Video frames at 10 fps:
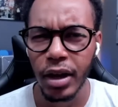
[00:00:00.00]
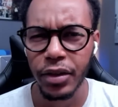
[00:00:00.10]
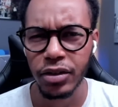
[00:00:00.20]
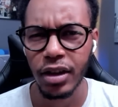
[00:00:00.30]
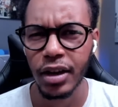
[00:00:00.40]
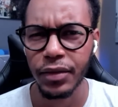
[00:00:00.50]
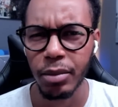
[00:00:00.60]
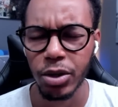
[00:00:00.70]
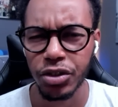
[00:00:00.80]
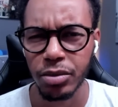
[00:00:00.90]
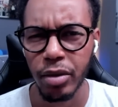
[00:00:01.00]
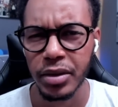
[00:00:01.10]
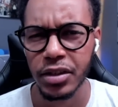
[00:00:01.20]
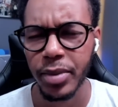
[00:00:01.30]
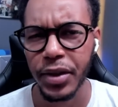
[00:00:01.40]
Uh, there's a lot of emotional
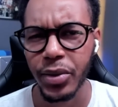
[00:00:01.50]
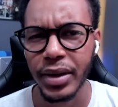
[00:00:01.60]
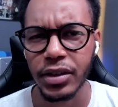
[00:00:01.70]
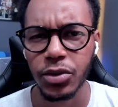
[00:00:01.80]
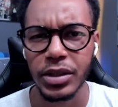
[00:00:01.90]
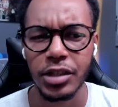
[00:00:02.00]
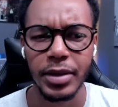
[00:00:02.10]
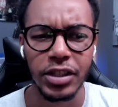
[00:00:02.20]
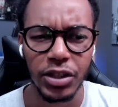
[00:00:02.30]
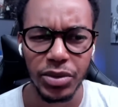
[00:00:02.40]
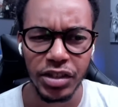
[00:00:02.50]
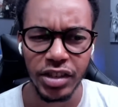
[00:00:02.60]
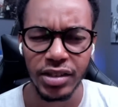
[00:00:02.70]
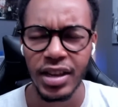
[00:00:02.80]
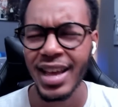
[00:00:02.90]
moments spread throughout this one, especially with
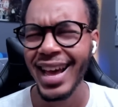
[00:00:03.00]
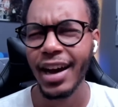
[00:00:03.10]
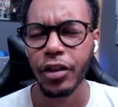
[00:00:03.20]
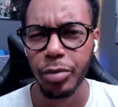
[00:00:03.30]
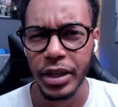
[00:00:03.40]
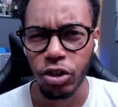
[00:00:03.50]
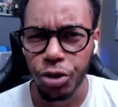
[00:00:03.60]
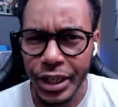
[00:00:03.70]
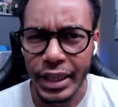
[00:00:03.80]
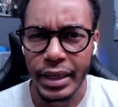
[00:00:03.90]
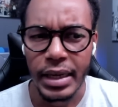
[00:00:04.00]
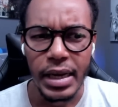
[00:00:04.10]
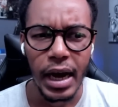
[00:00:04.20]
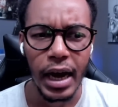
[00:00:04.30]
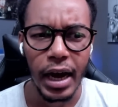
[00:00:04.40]
just how they're being treated
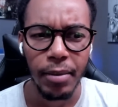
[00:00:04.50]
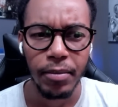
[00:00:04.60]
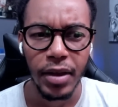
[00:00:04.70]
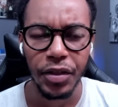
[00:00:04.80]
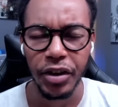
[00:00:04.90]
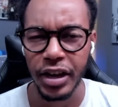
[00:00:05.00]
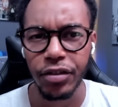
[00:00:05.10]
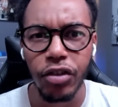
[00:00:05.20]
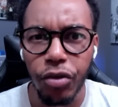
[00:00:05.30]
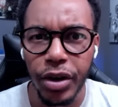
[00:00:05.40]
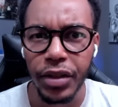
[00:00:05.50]
um, and their history.